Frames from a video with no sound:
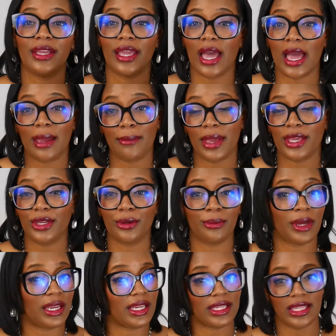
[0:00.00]
Guy, make your
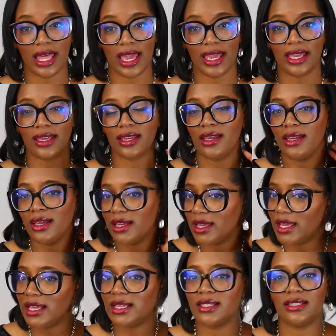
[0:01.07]
money. Like,
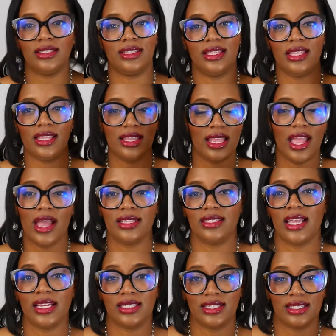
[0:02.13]

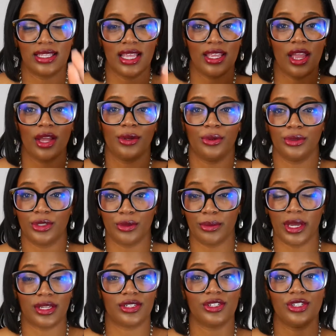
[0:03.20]
y'all doing too
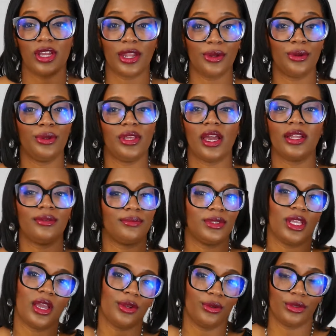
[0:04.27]
much. Y'all
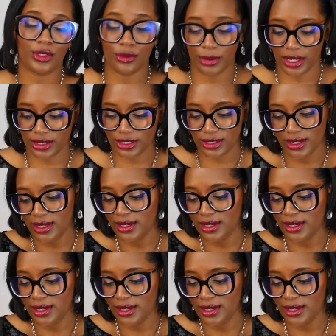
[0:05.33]
doing too much.